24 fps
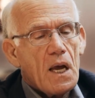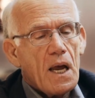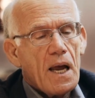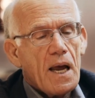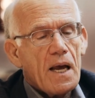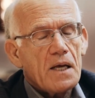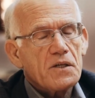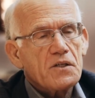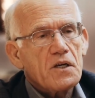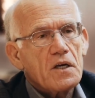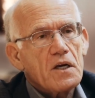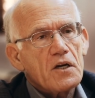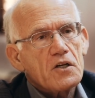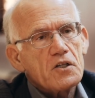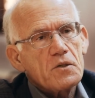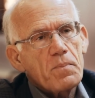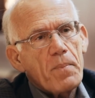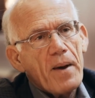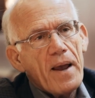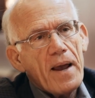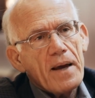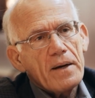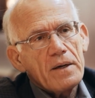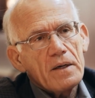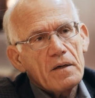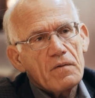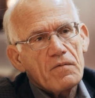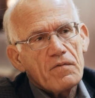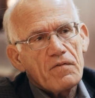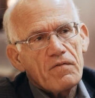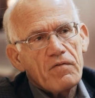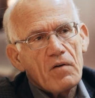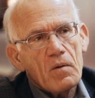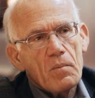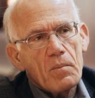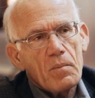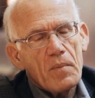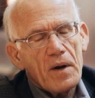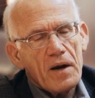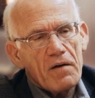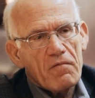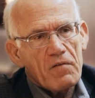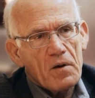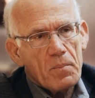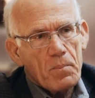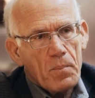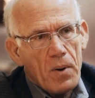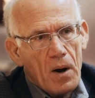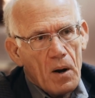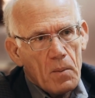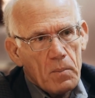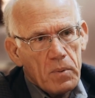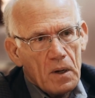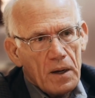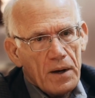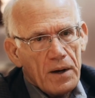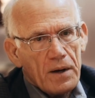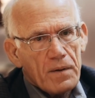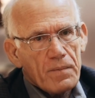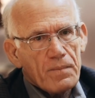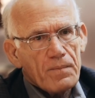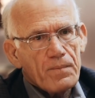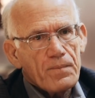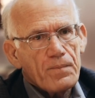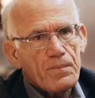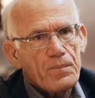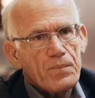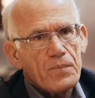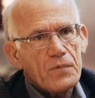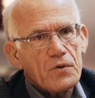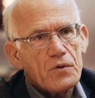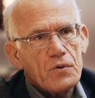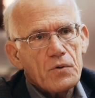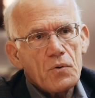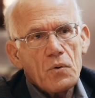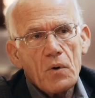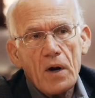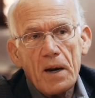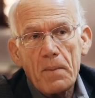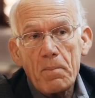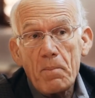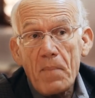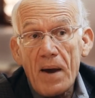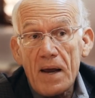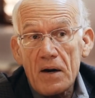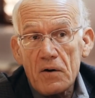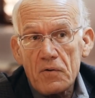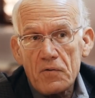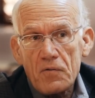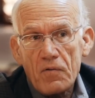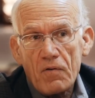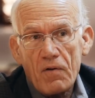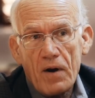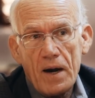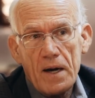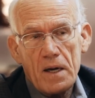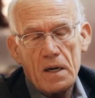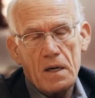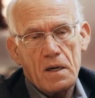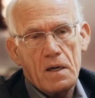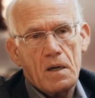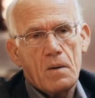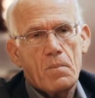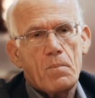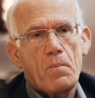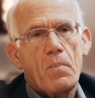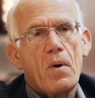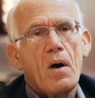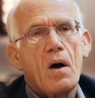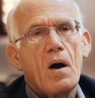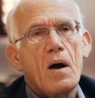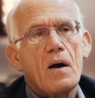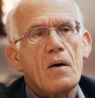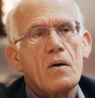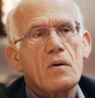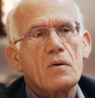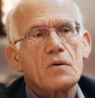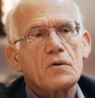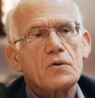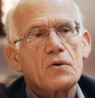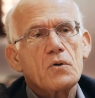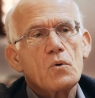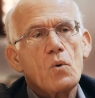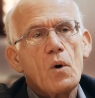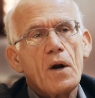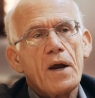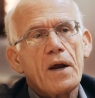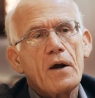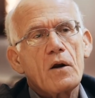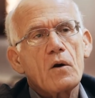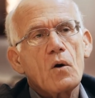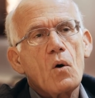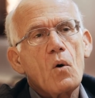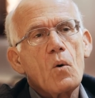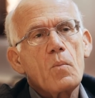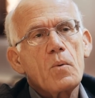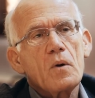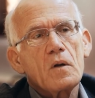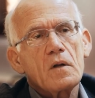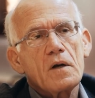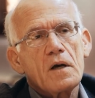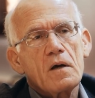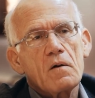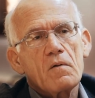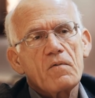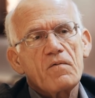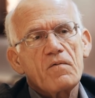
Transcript: as it expanded from a republic to a Mediterranean empire, to a global